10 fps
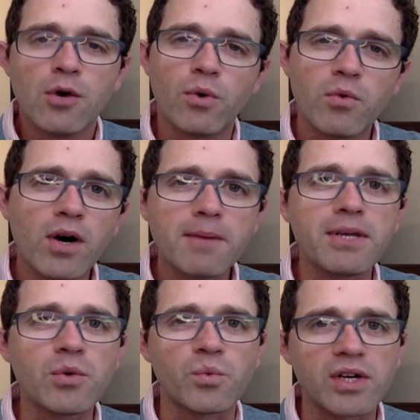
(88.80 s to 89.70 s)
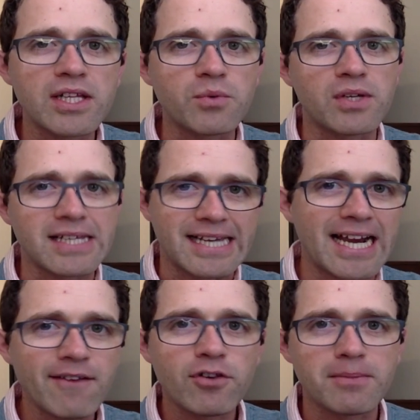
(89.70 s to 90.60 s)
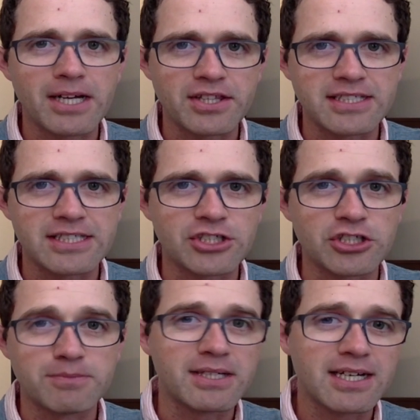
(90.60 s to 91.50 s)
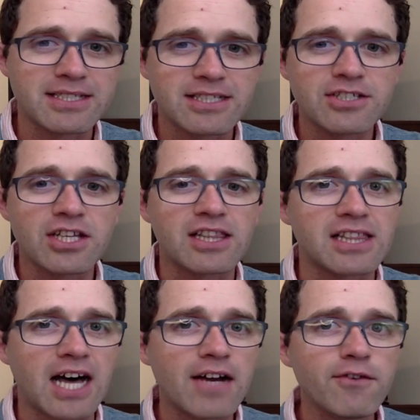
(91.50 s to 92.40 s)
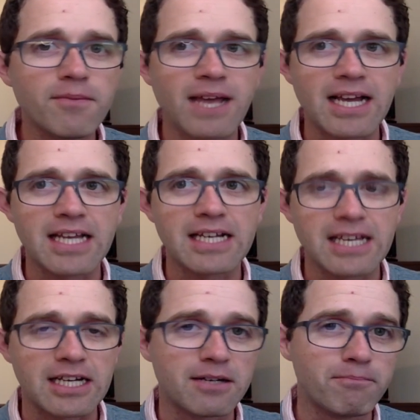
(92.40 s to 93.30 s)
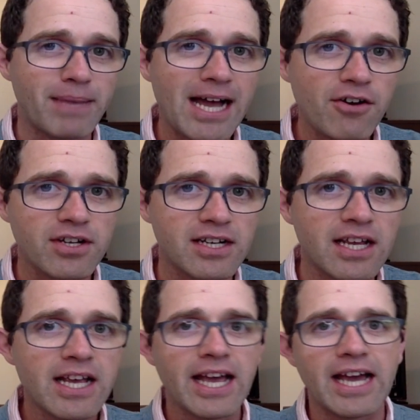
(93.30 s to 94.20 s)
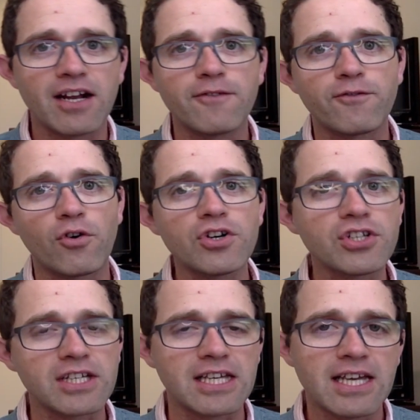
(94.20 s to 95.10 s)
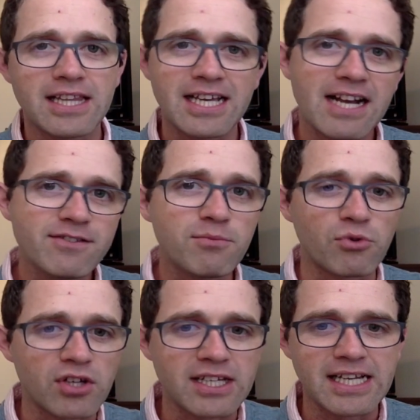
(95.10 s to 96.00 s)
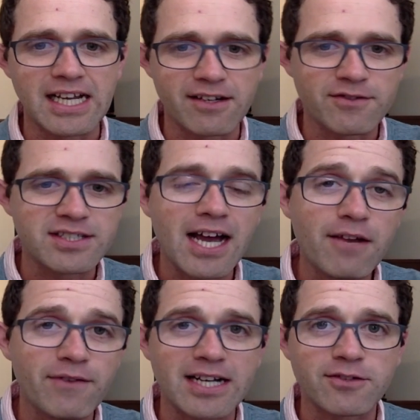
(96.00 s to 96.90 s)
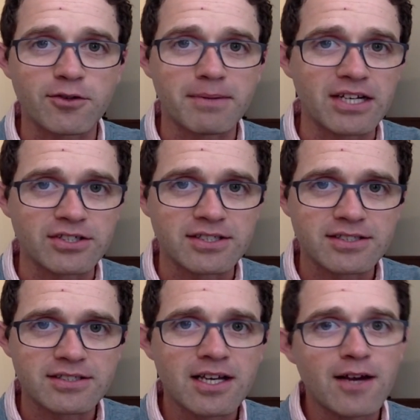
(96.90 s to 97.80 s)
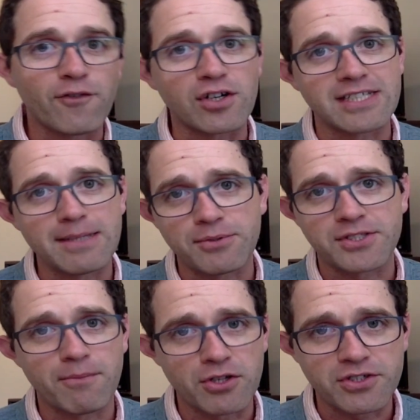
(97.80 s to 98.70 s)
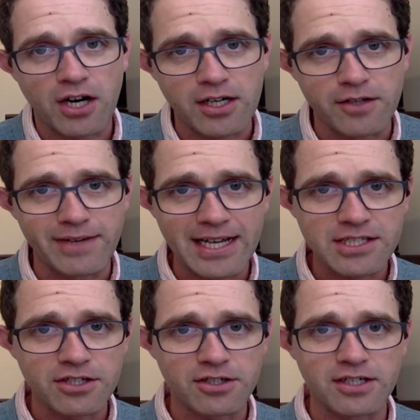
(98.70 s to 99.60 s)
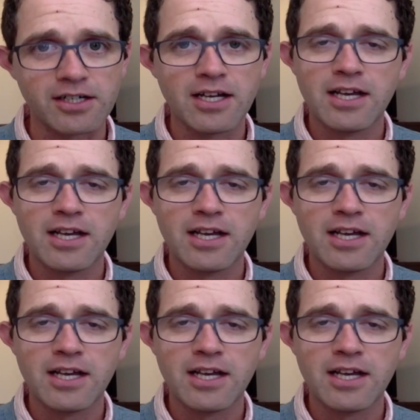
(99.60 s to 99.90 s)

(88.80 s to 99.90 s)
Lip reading: We want to be really careful about these issues because there's a lot of them that can get compounded, and unfortunately they can have some really negative side effects for patients. For example, some of those cardiovascular